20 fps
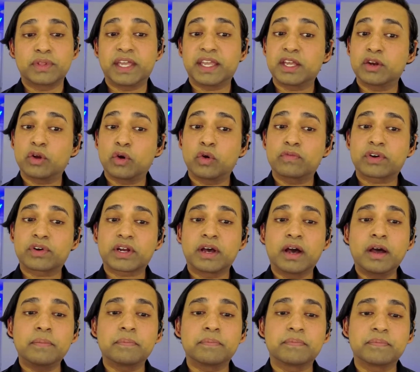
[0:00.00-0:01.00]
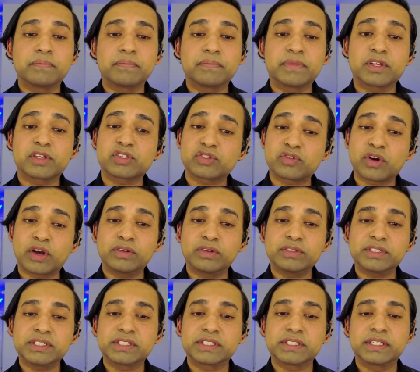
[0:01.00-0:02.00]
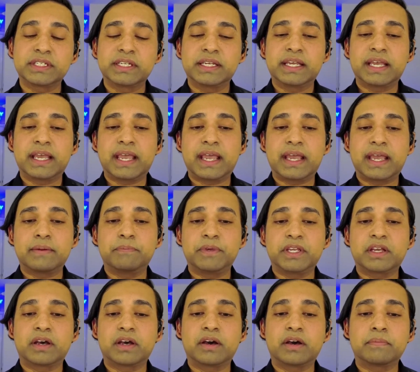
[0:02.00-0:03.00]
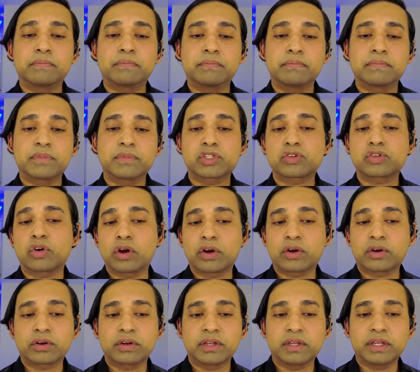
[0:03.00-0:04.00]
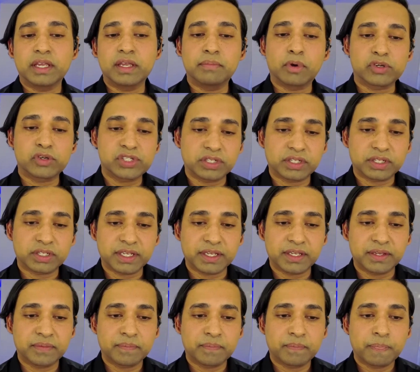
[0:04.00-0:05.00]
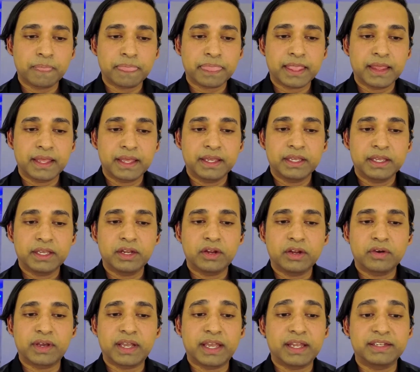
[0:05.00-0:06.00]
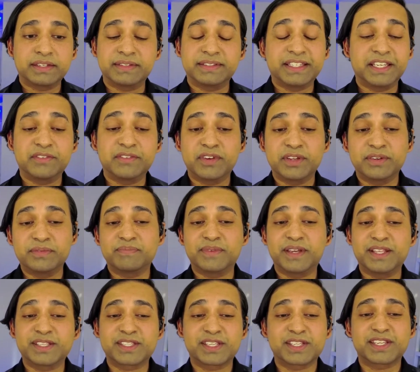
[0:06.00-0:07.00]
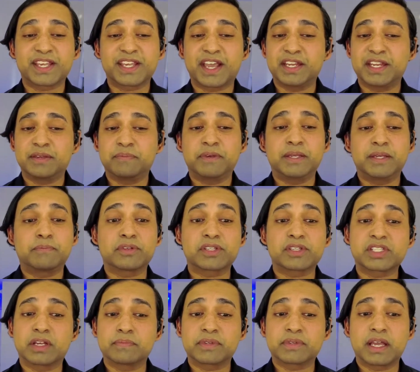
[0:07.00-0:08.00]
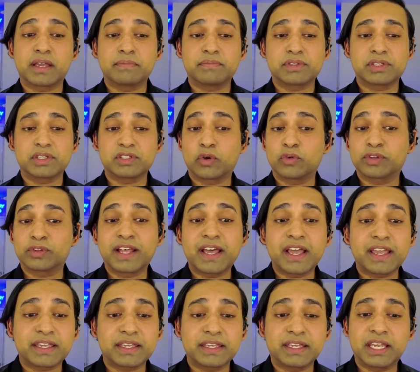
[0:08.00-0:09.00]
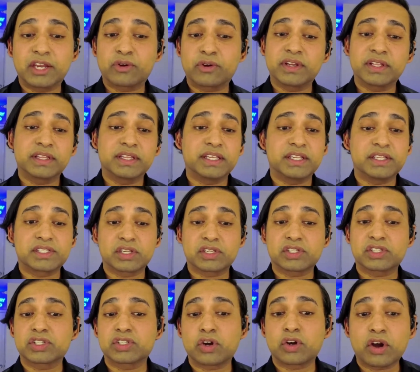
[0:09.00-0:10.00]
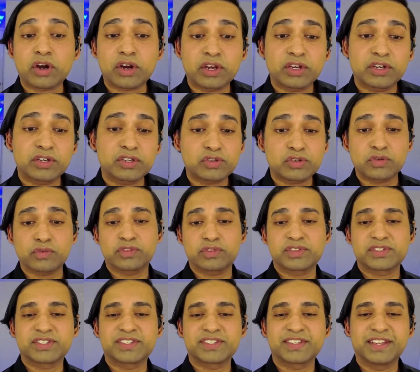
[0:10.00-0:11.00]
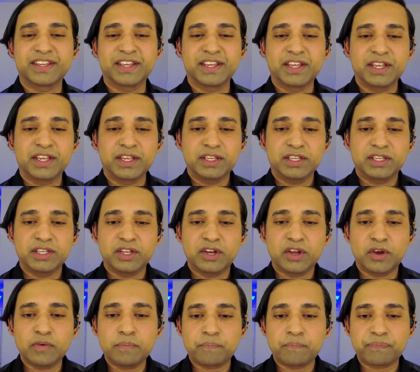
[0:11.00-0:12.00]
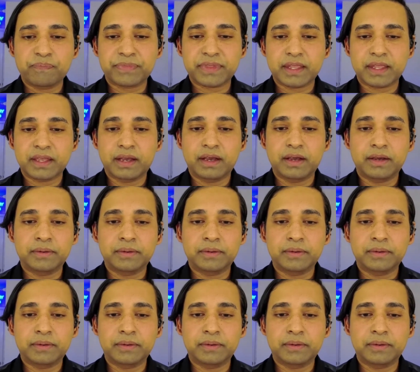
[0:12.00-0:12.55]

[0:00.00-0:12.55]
so they can overcome their struggles and become stronger emotionally. And even in society, people sometimes don't like hearing these stark truths, you know?